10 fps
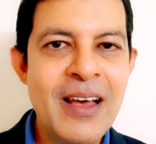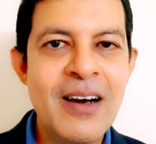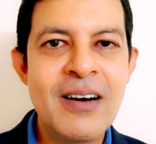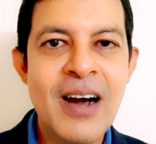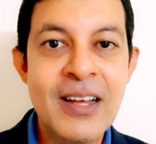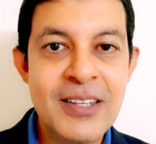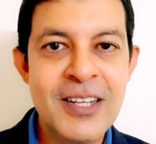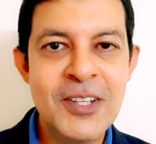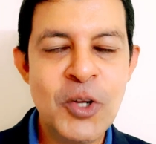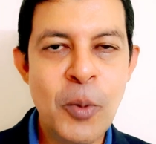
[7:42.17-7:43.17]
other
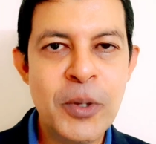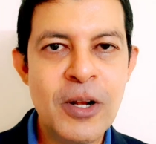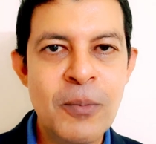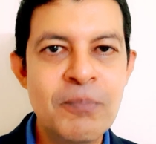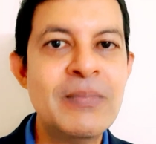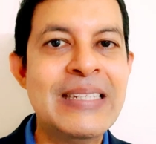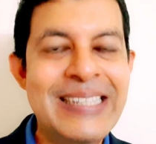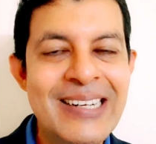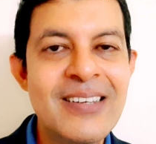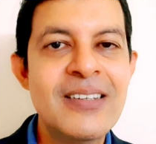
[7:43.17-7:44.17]
than the nominal
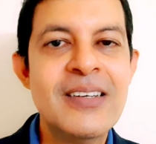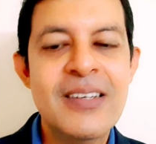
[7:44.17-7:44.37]
yield.